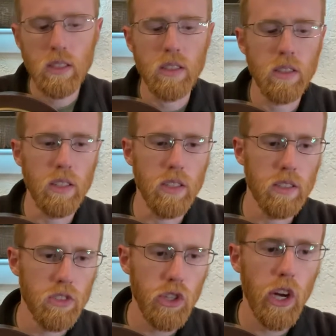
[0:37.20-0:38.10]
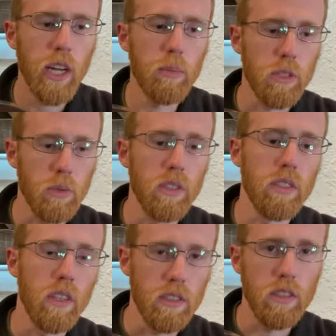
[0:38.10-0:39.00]
the chime is when it
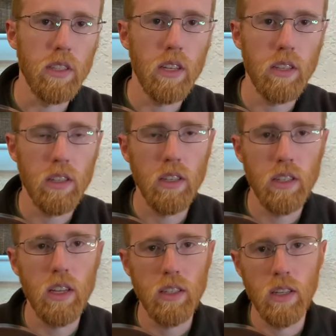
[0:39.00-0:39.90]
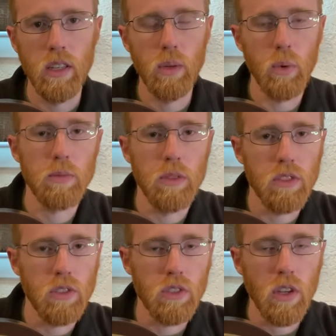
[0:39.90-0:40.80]
does the da da da da
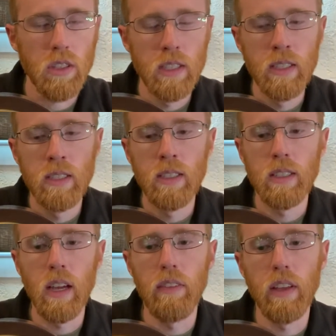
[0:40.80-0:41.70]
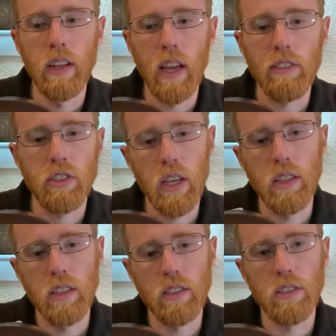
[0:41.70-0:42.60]
Westminster song, and then after
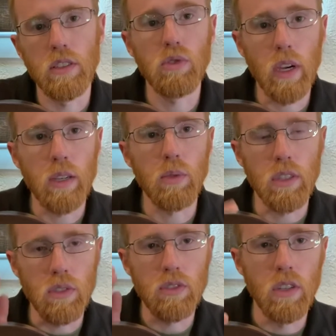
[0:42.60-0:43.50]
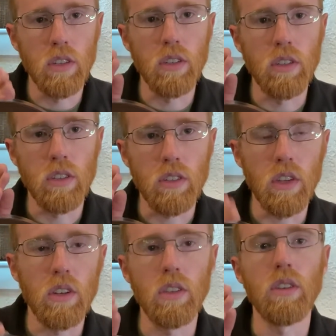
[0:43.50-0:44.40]
that is the strike when it goes dong
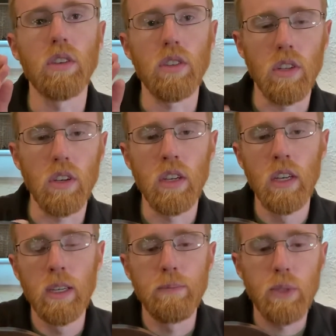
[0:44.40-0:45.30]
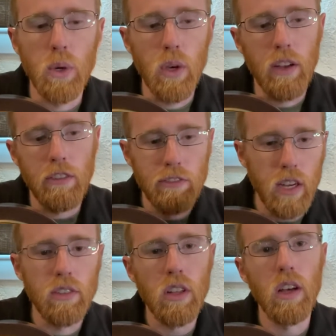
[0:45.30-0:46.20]
dong dong. So at
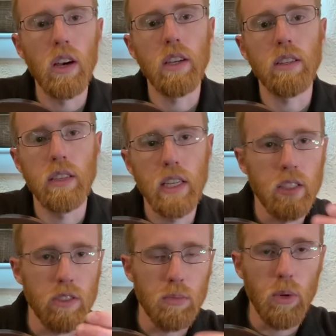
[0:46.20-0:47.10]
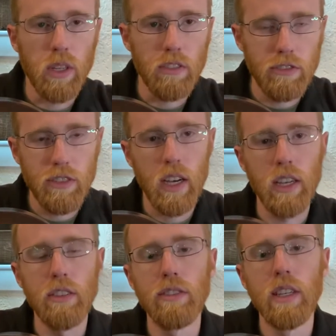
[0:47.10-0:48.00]
5 o'clock, the hands are pointing at 5,